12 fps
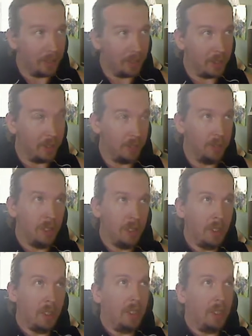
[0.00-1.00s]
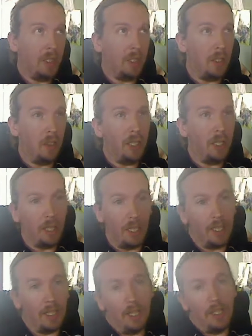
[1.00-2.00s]
So, you know, he
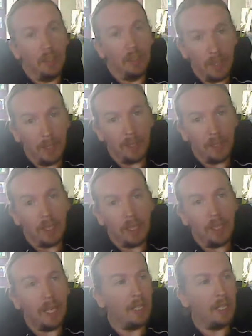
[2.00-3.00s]
like he does basically that.